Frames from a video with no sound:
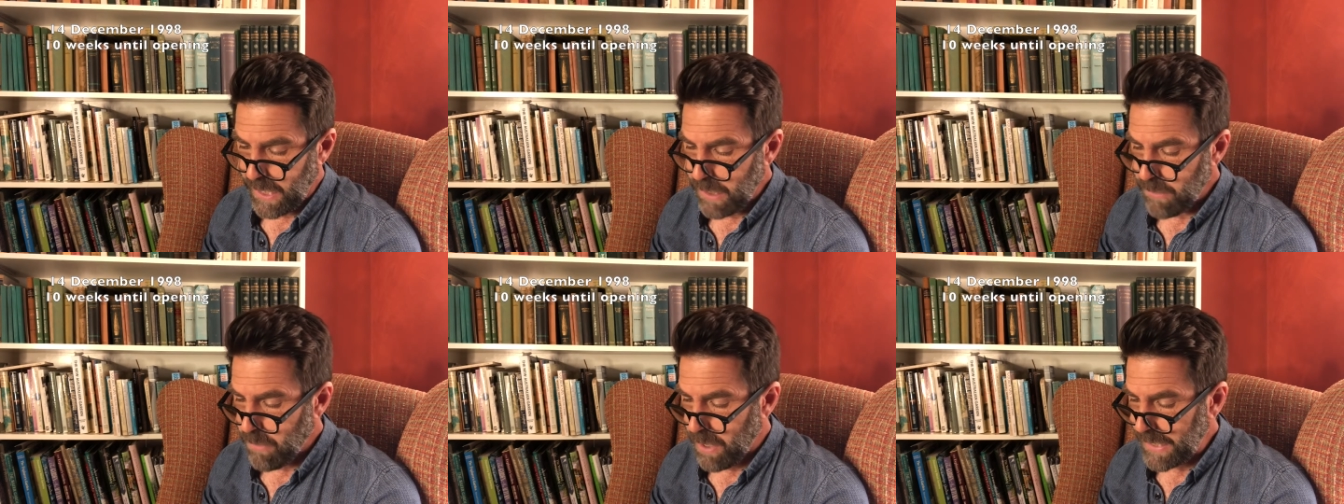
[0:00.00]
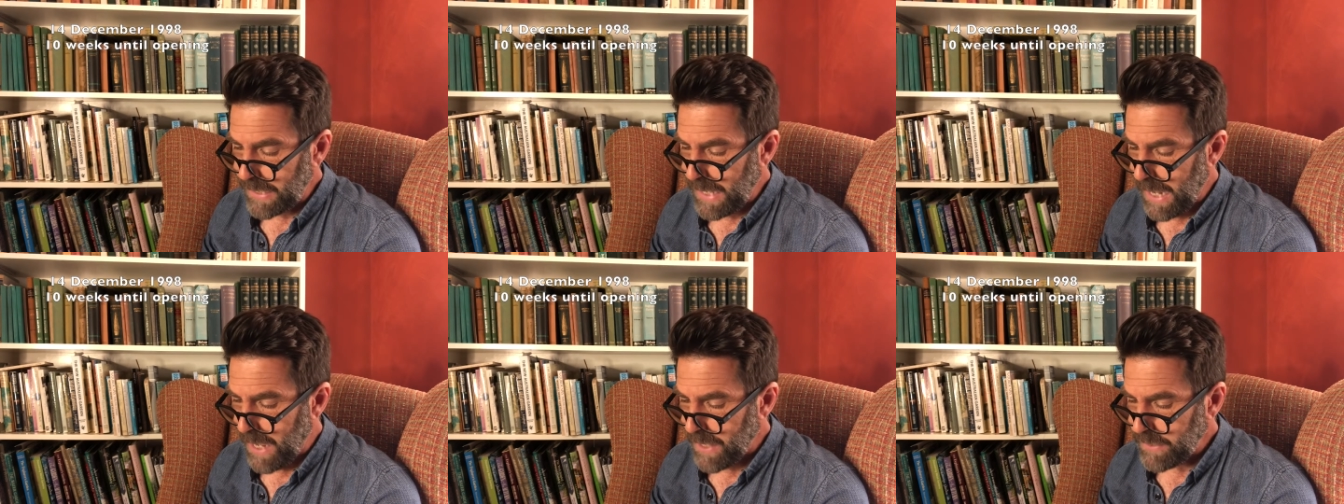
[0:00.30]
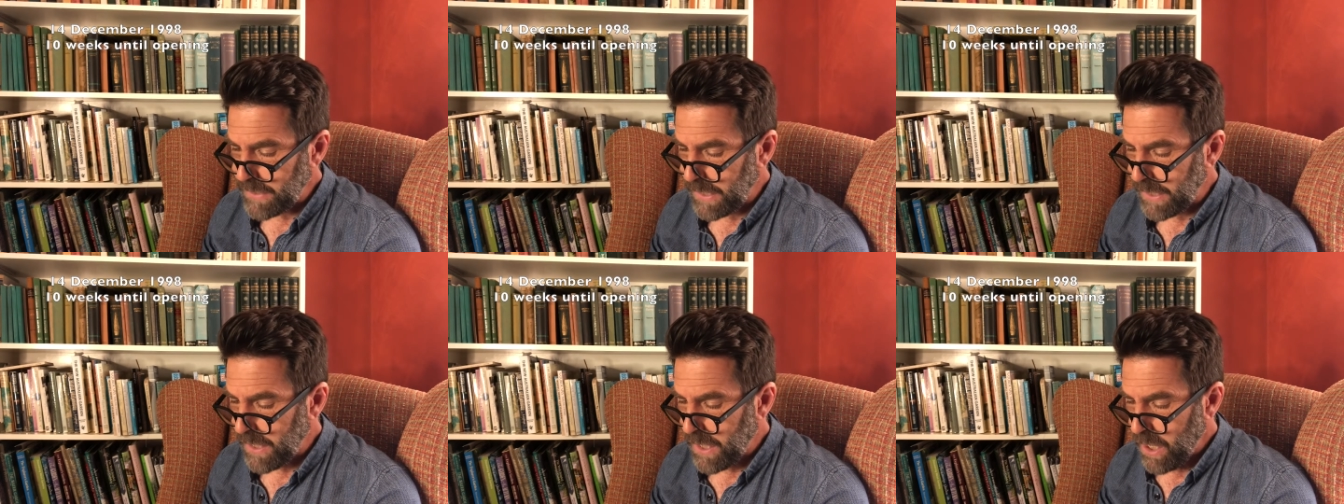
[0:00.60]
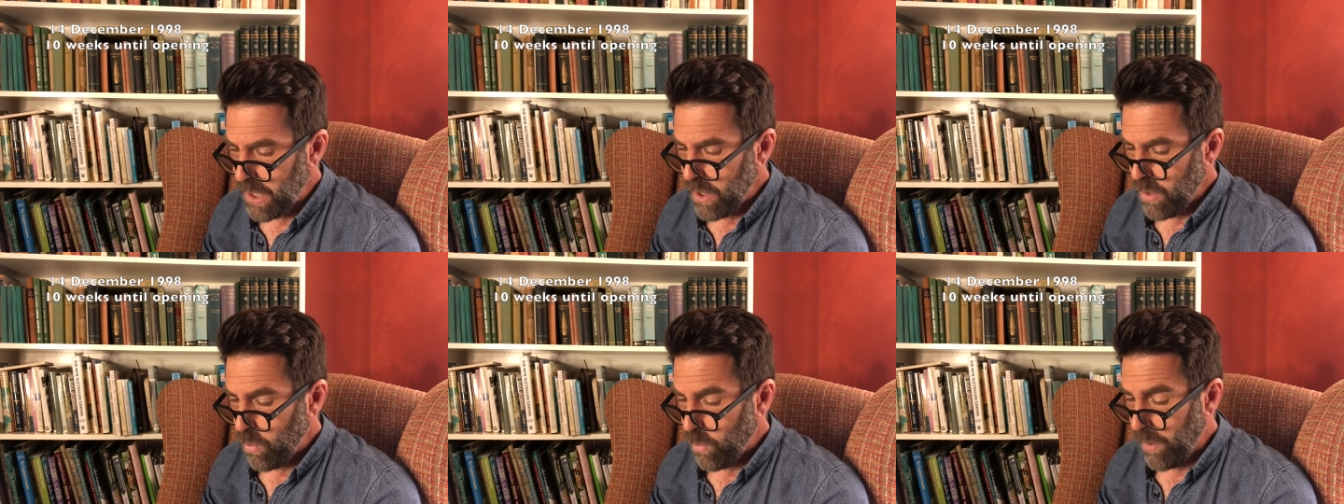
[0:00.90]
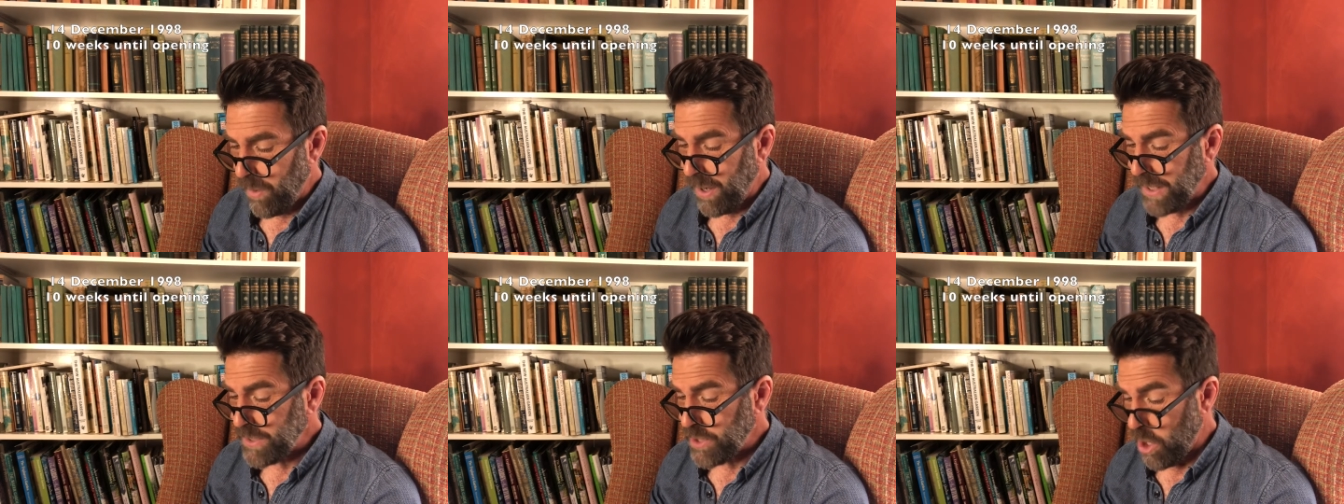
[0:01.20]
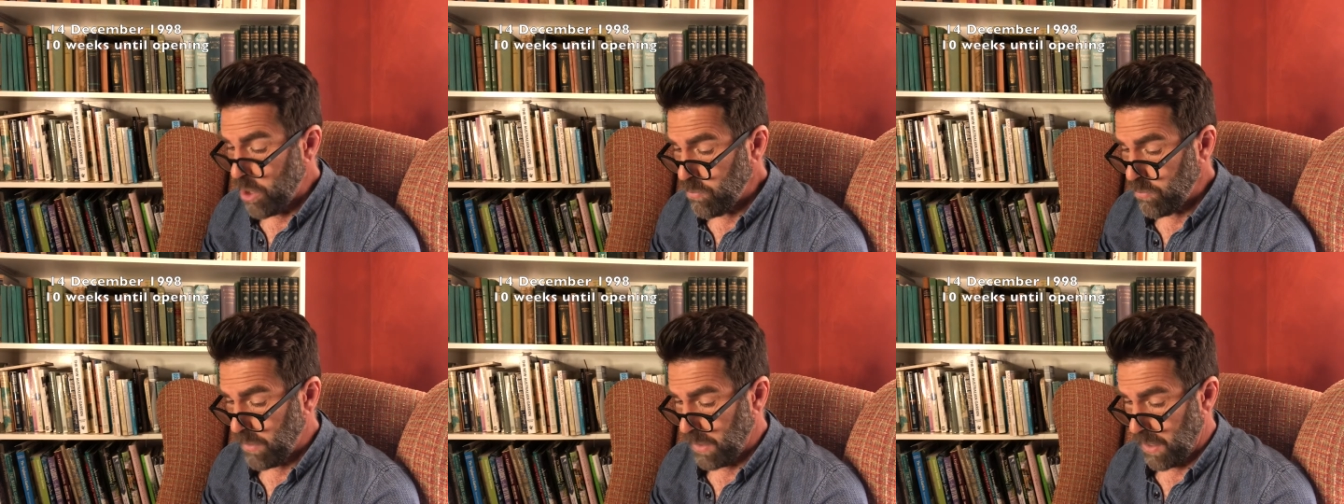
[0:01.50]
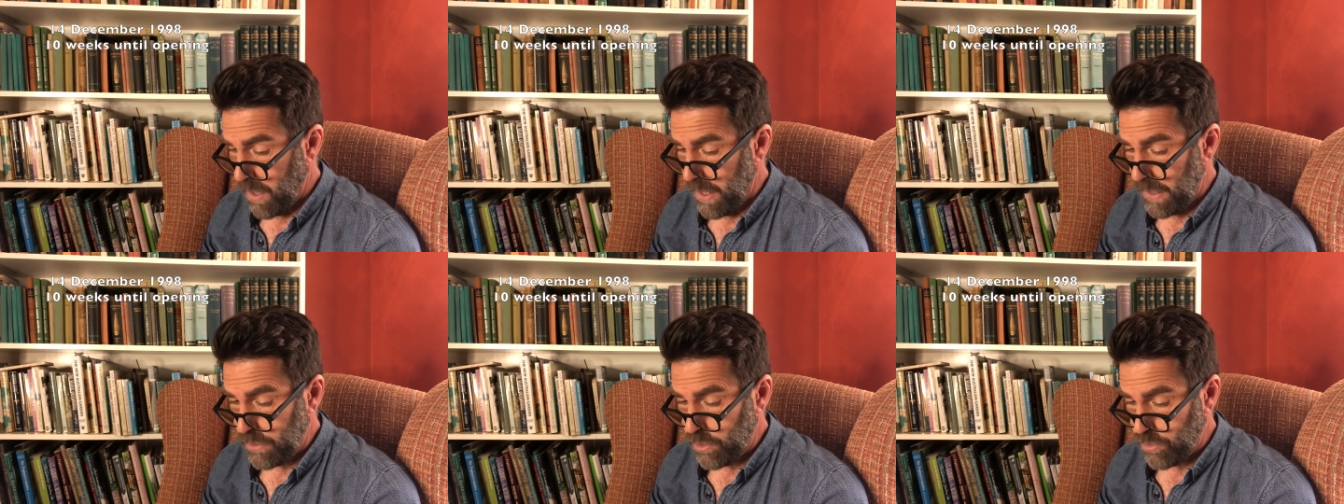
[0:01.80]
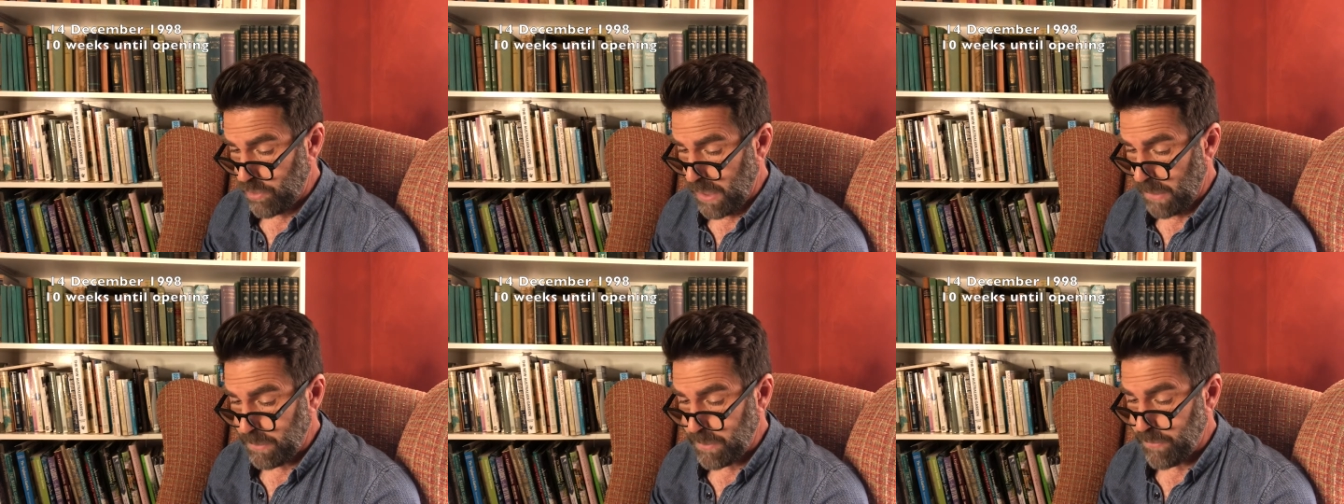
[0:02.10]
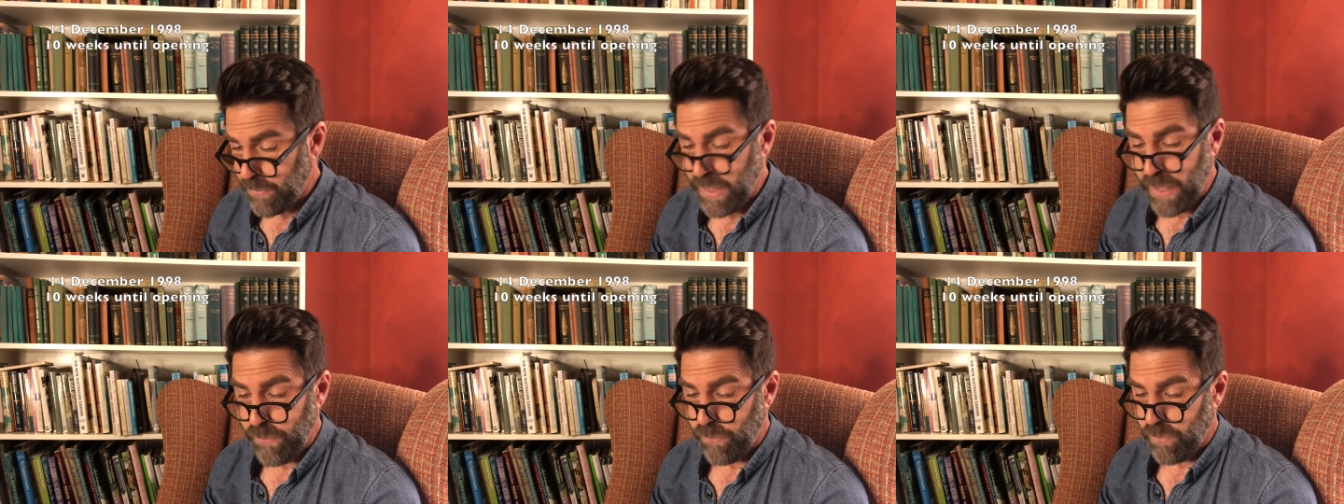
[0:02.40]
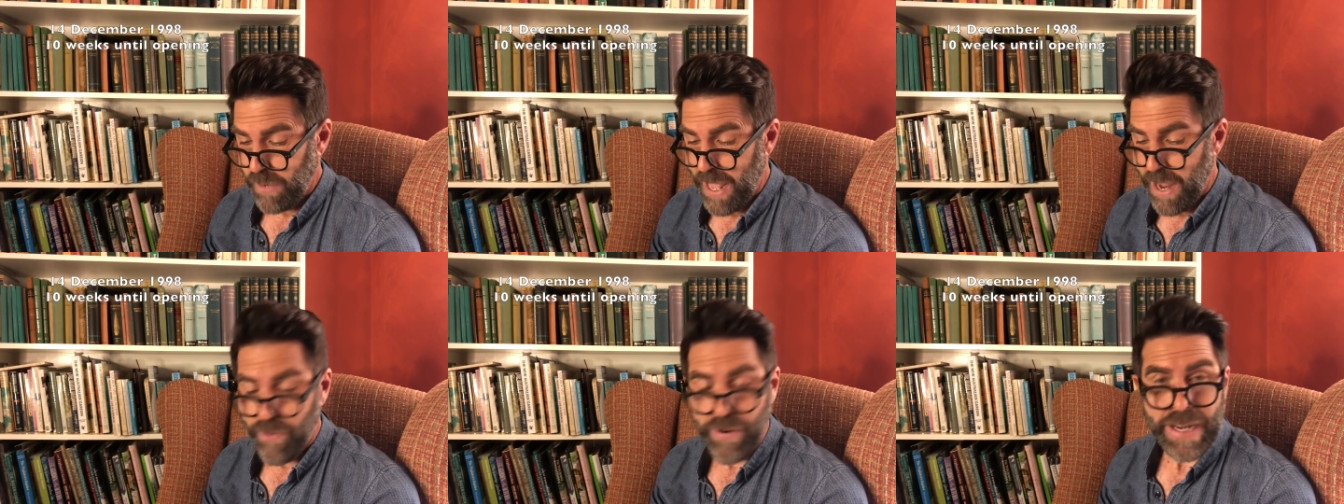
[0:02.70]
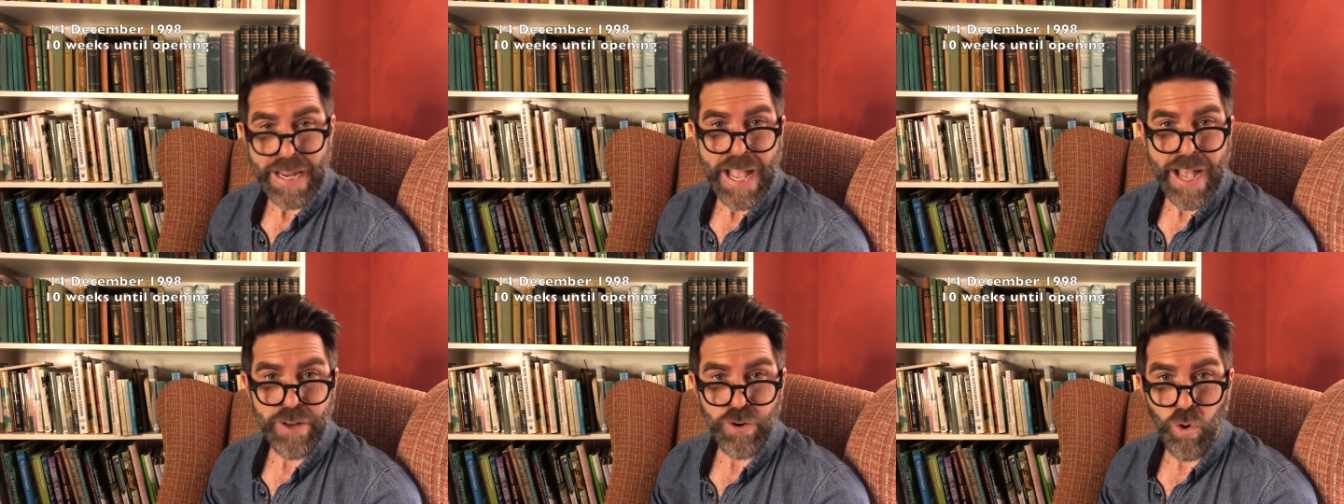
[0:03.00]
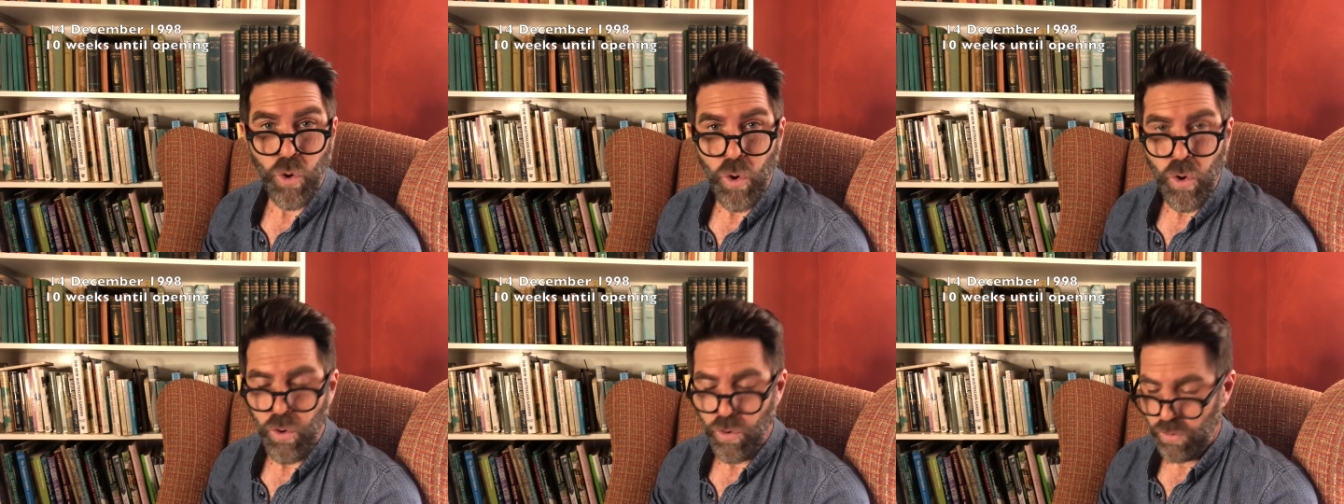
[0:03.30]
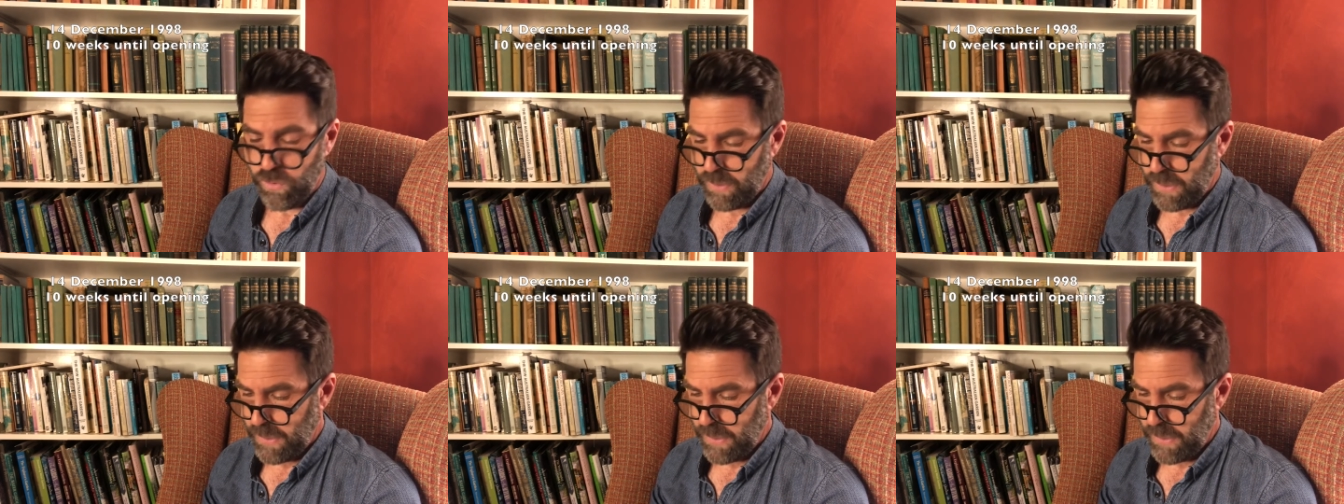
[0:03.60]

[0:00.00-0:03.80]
in my gardening where I don't rely on shrubs for their flowering at all.